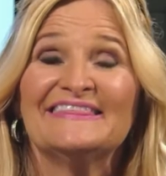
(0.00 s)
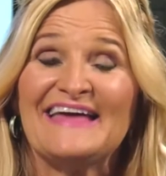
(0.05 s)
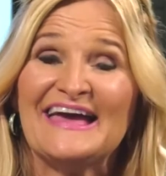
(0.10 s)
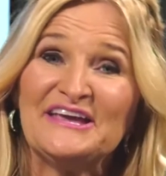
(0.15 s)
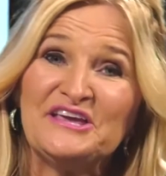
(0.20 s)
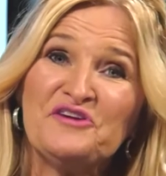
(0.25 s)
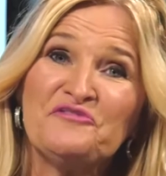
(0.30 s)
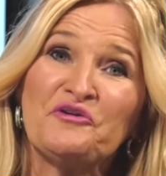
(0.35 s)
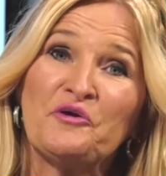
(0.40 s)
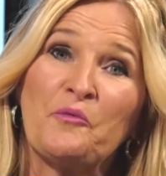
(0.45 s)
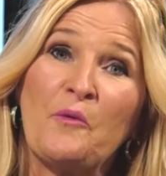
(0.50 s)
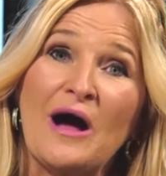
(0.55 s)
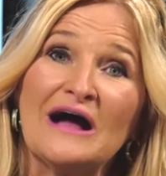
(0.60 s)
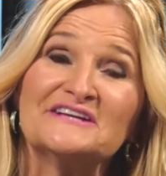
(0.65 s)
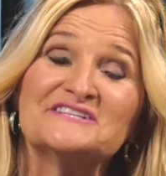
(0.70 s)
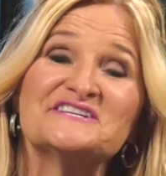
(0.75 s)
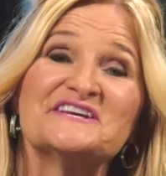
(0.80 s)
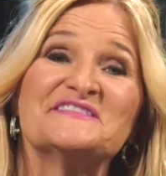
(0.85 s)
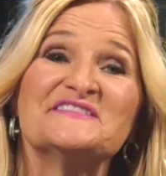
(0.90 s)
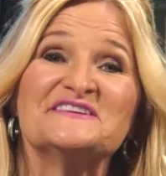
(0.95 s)
Thank you for
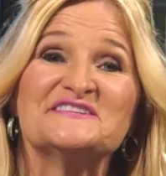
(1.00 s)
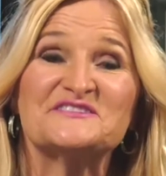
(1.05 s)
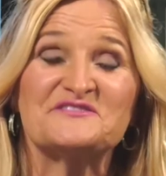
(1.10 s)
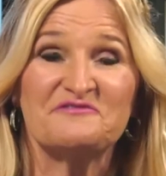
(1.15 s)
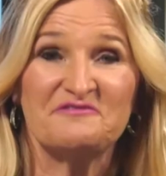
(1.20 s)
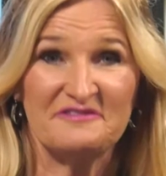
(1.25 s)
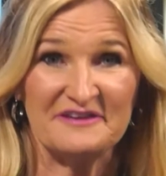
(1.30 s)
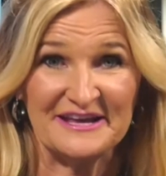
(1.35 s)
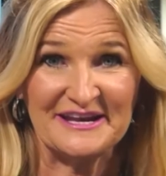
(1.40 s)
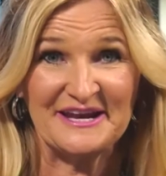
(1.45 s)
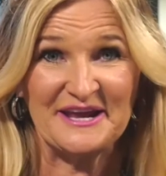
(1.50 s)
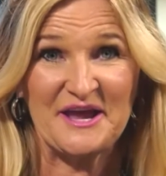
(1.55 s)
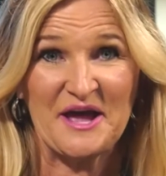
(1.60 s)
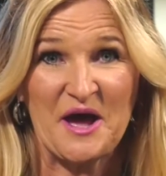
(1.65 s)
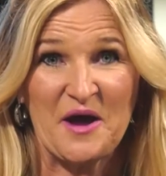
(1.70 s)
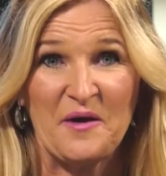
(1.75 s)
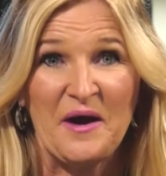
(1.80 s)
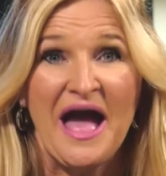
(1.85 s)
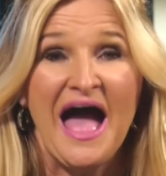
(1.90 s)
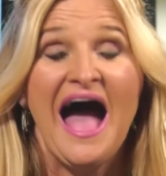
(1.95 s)
watching this
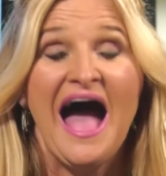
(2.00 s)
video.